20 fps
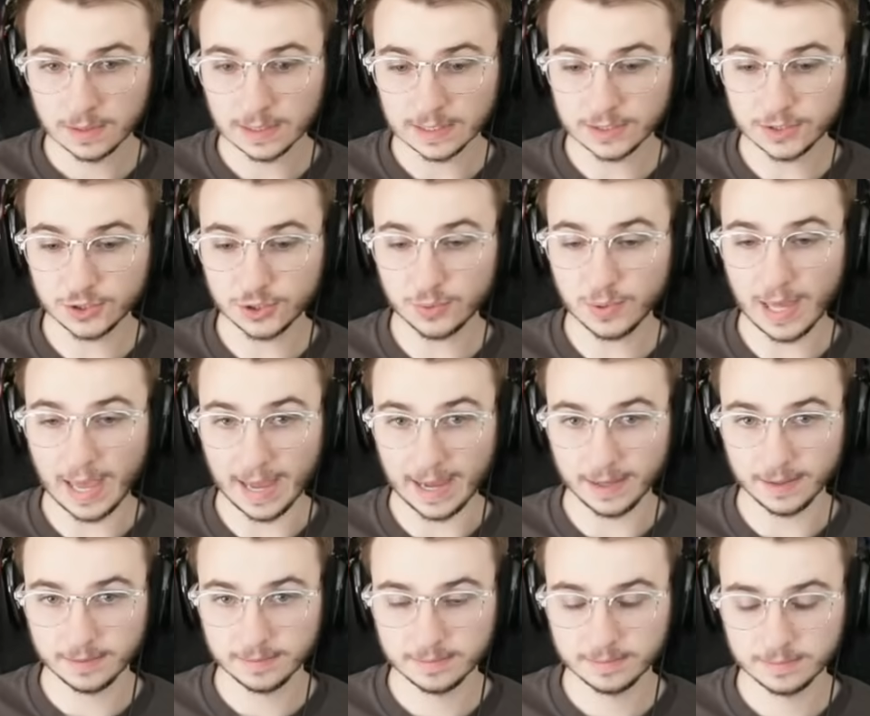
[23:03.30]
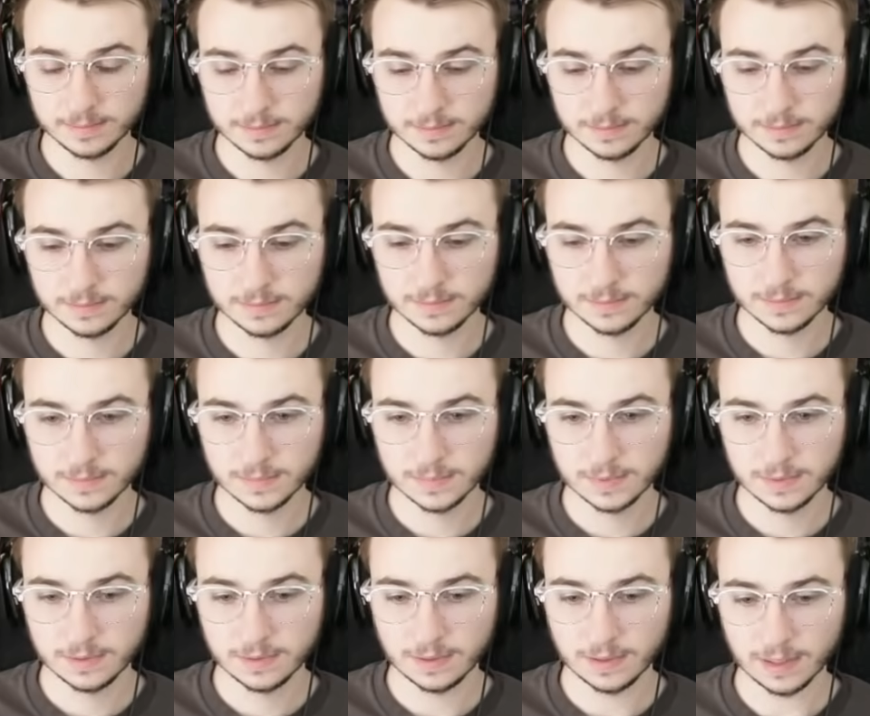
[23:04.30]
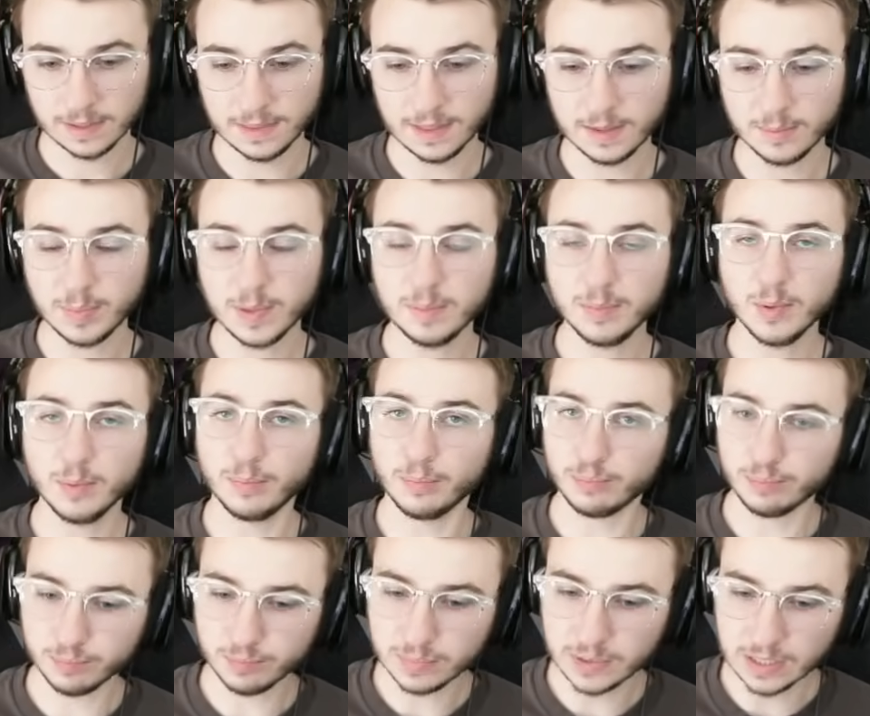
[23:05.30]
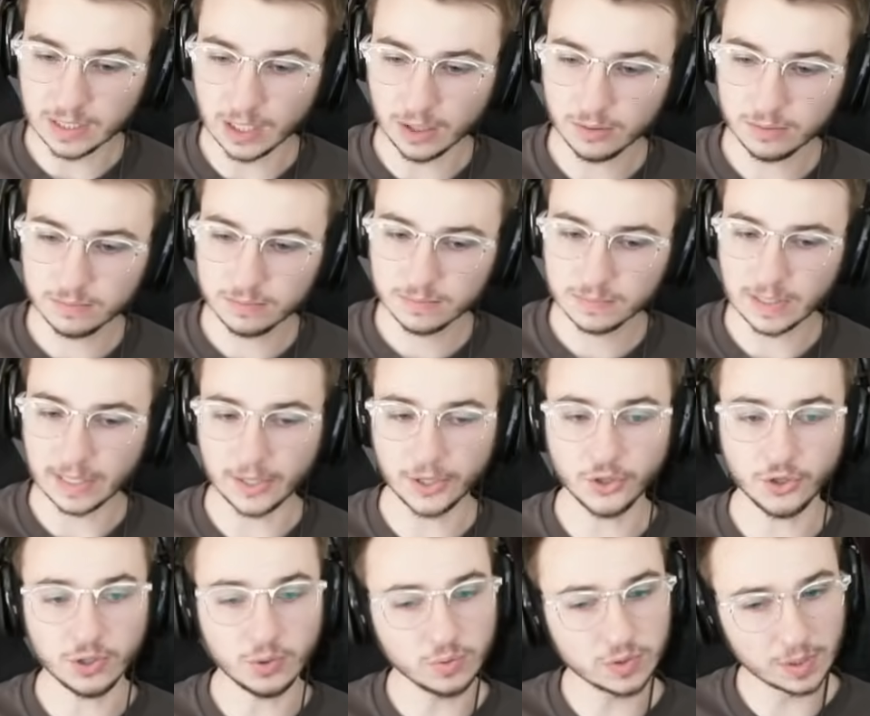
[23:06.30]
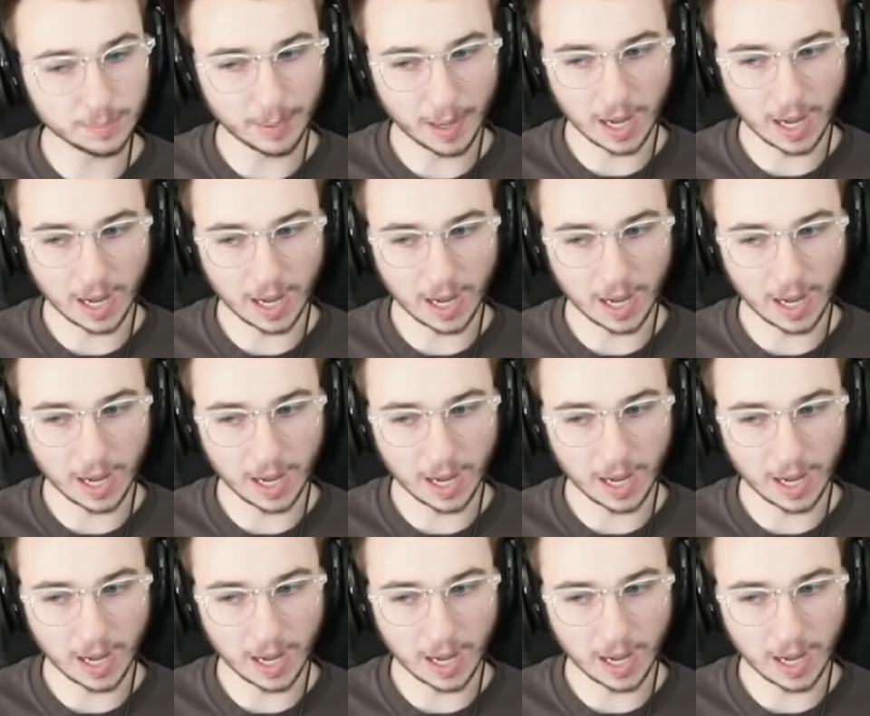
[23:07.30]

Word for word: Let's do that. I think people, you know, they could use a